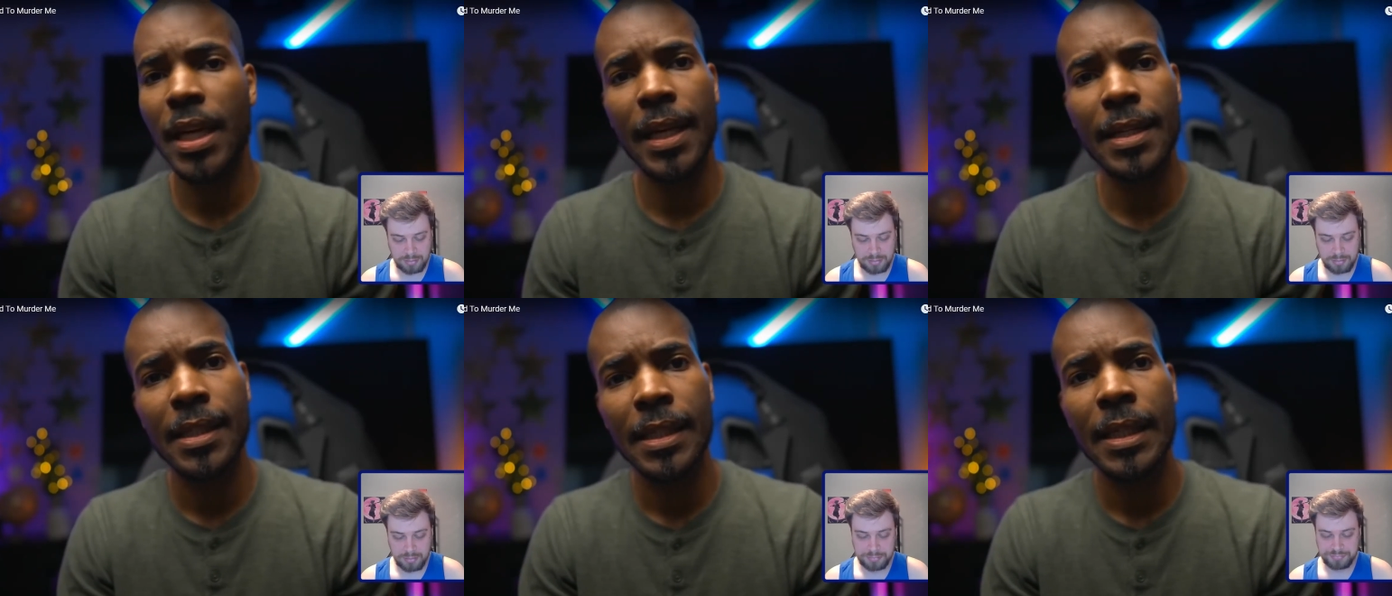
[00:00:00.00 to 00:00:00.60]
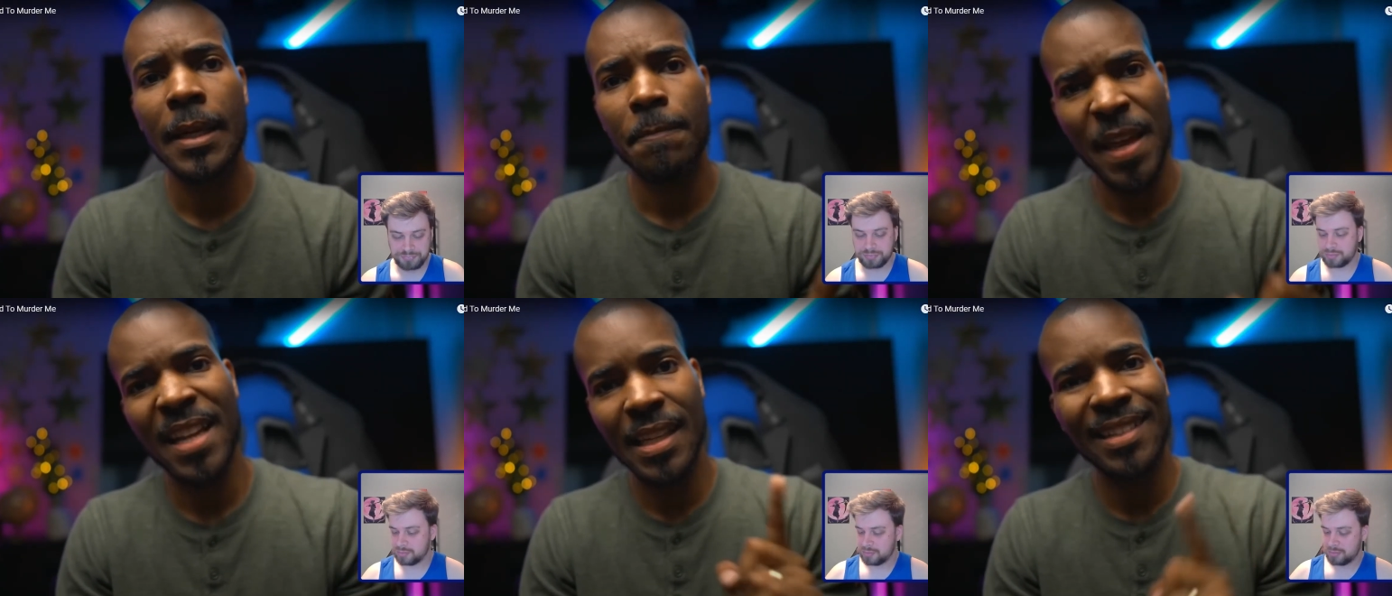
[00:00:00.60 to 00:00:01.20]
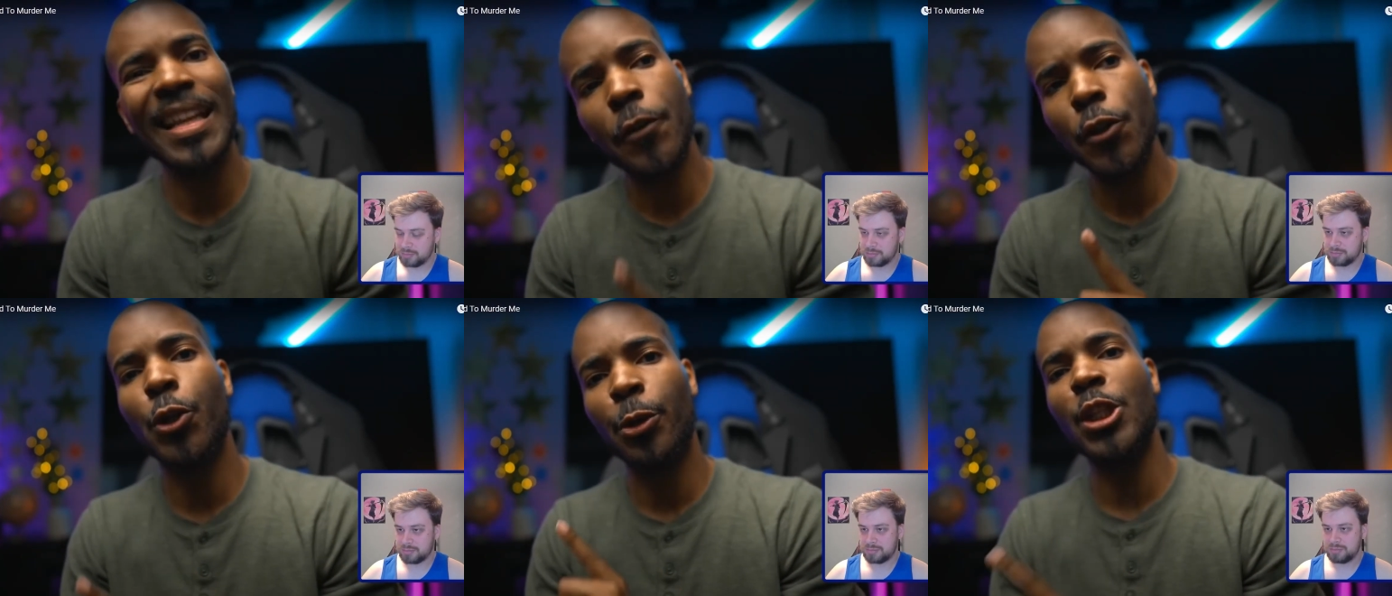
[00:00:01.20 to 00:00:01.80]
Speaker 1: say is that's
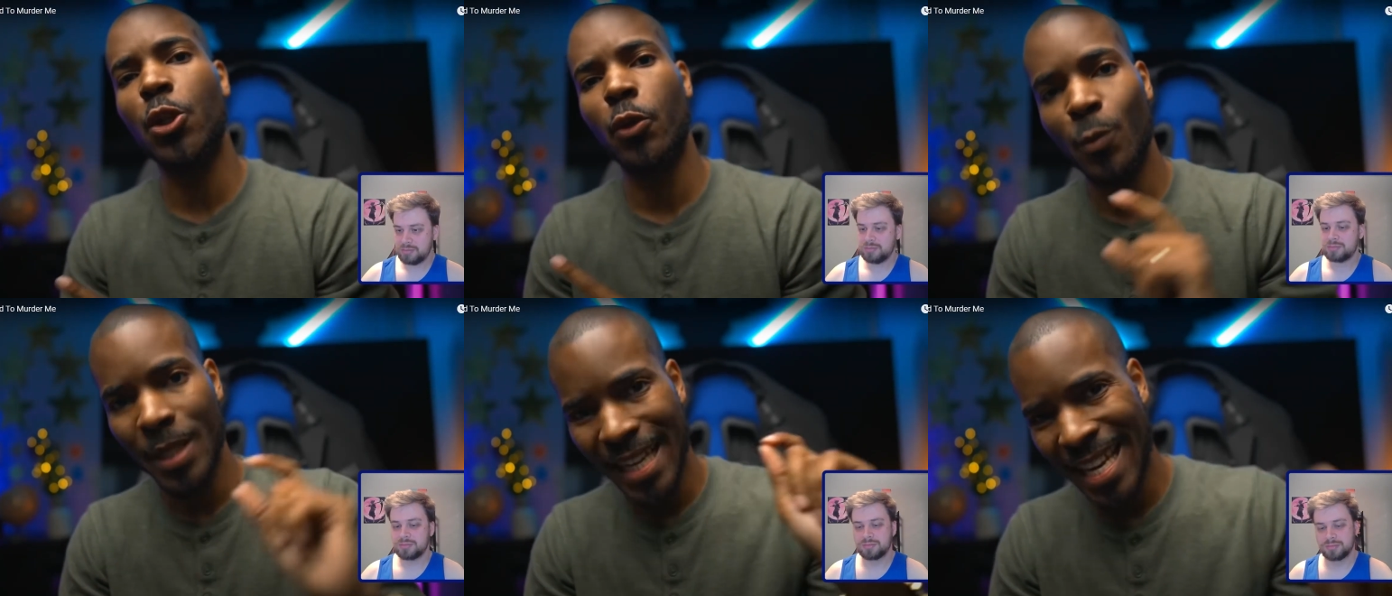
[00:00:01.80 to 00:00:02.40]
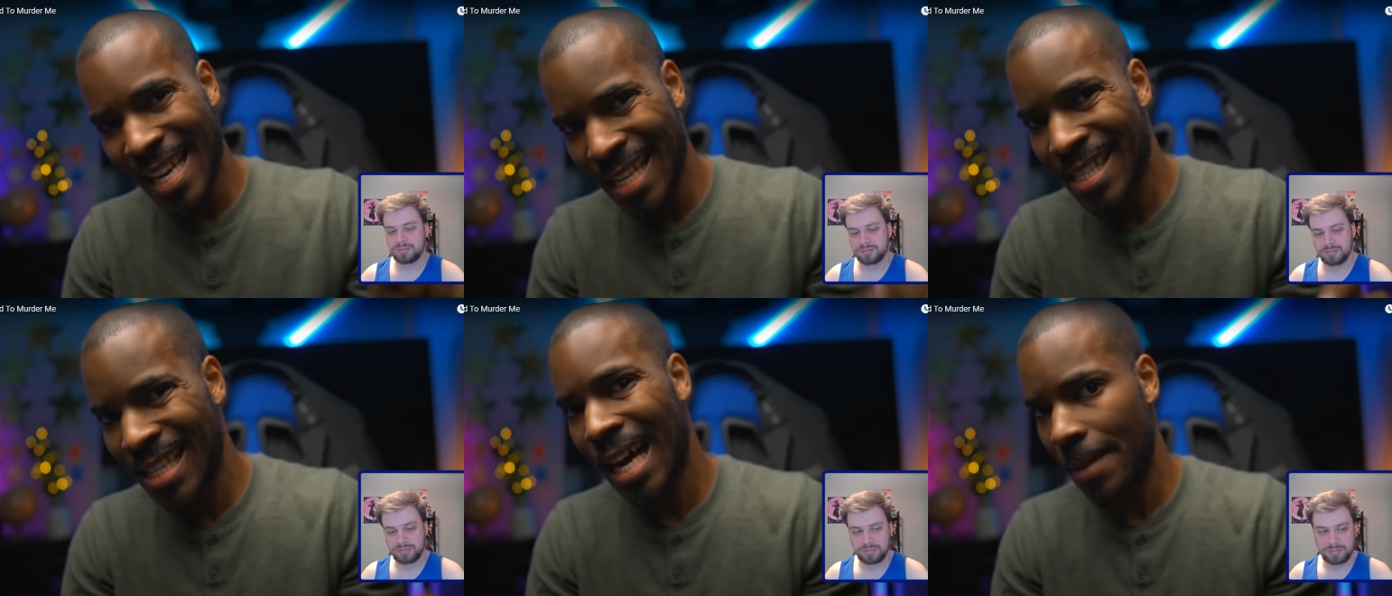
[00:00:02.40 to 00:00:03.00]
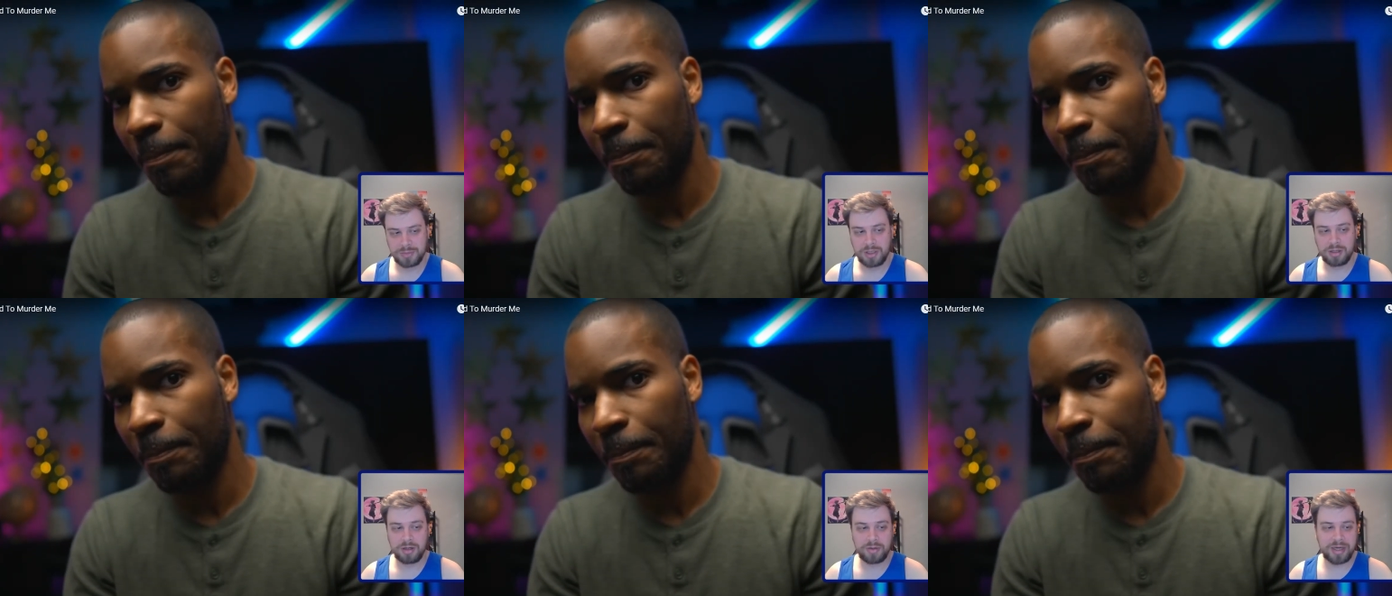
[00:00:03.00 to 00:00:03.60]
11:32 his time.
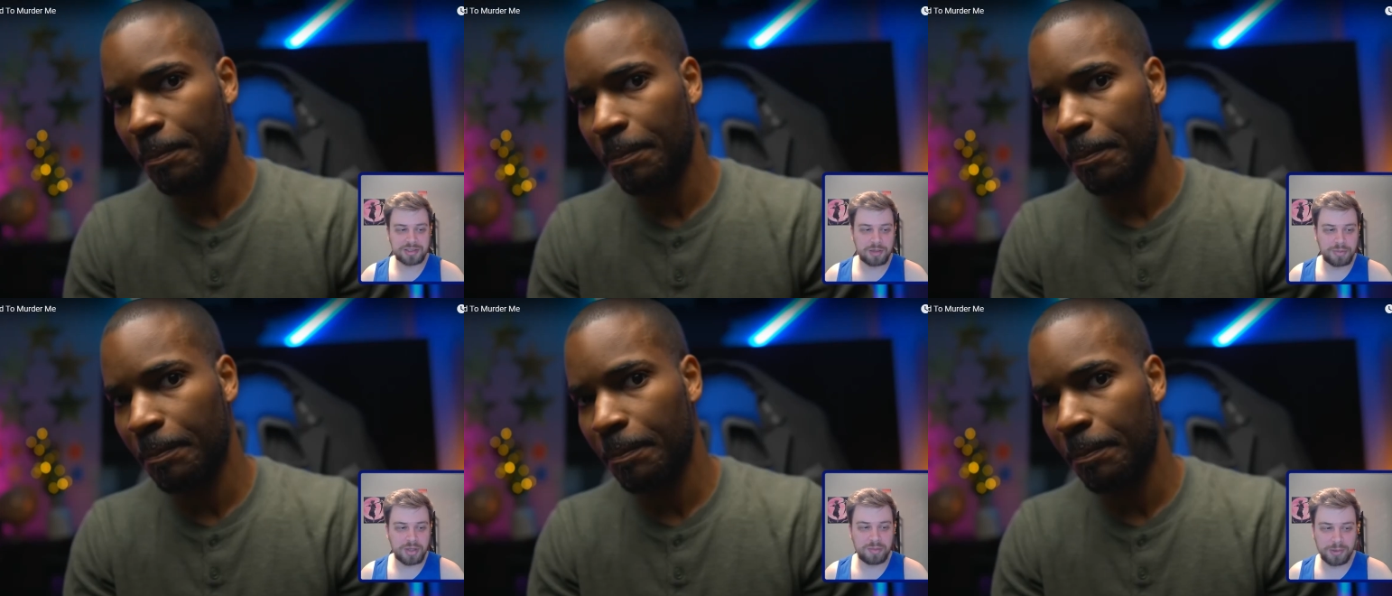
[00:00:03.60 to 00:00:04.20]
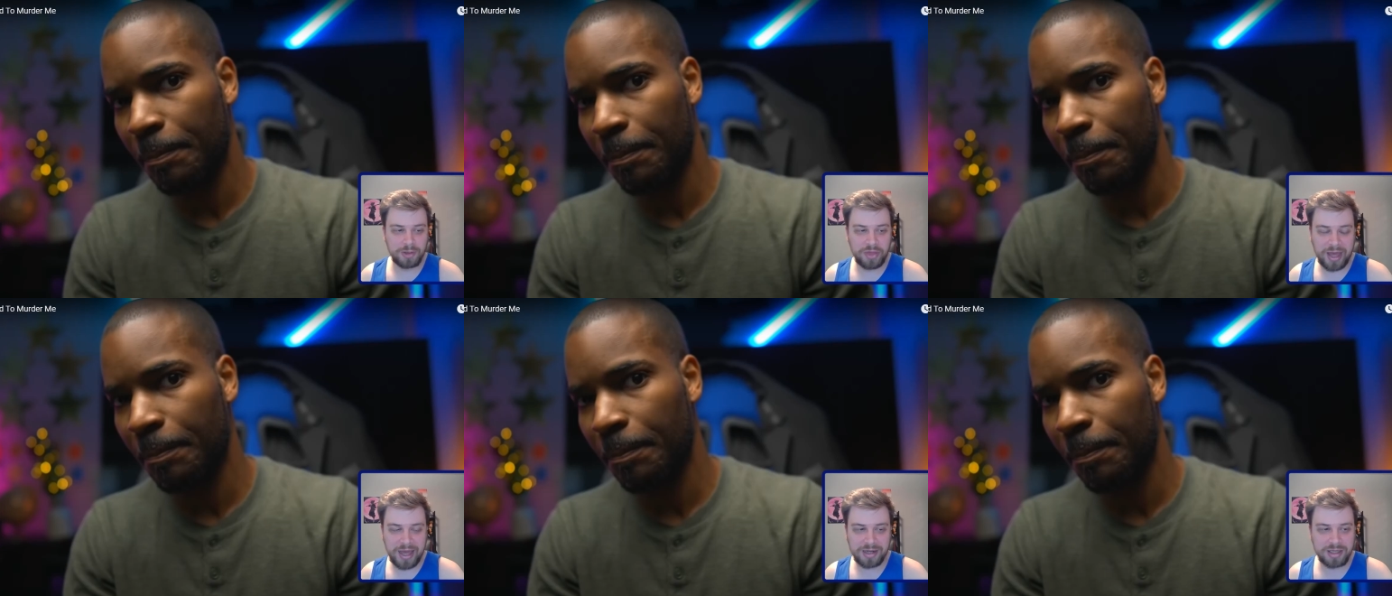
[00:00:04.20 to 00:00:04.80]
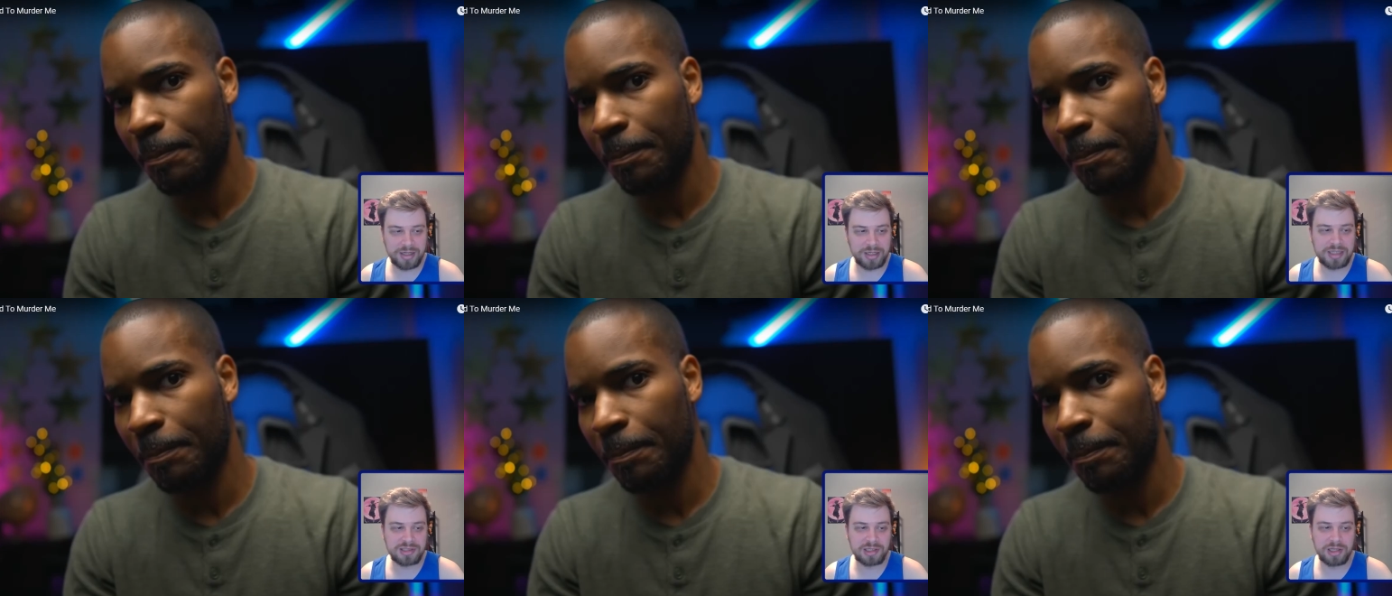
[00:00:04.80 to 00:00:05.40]
Speaker 2: Okay, so people that can
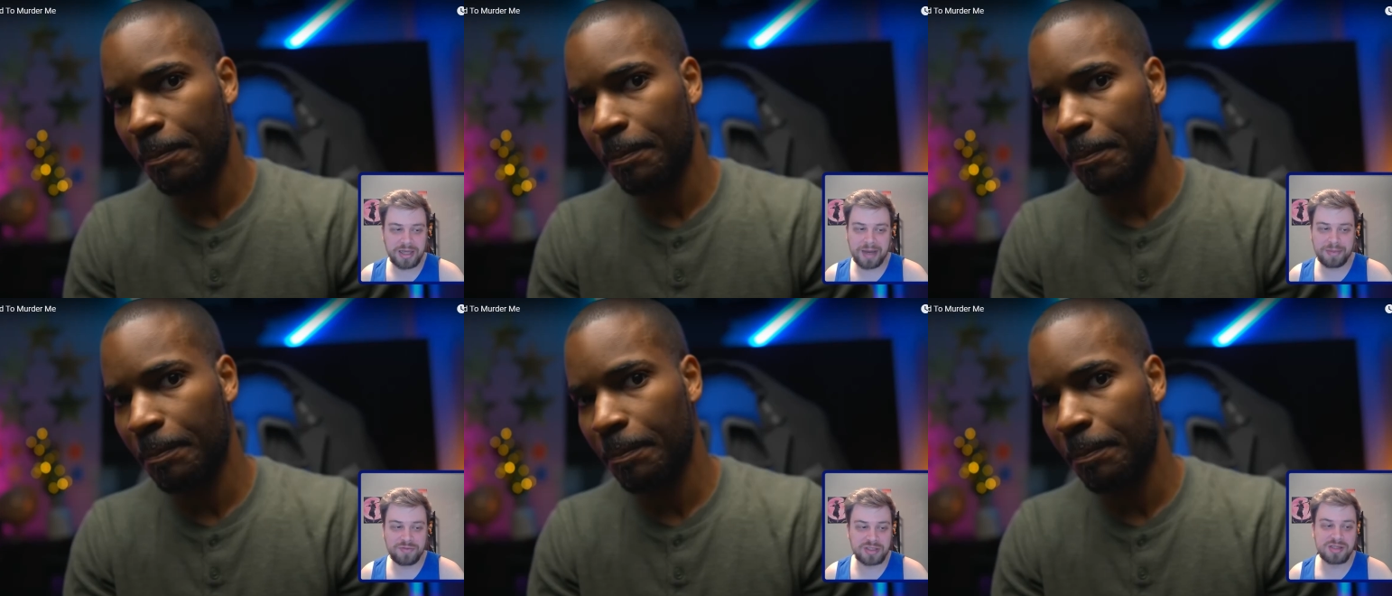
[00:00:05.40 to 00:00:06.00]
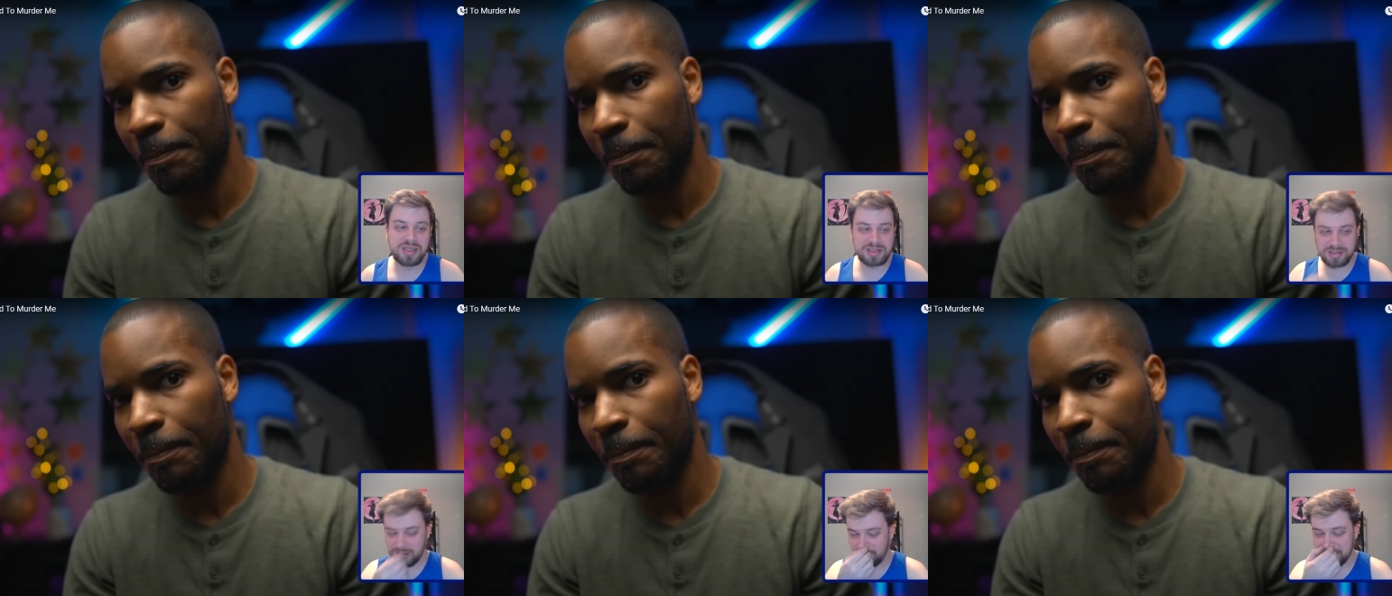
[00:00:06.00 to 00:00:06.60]
easily look up if it's this, if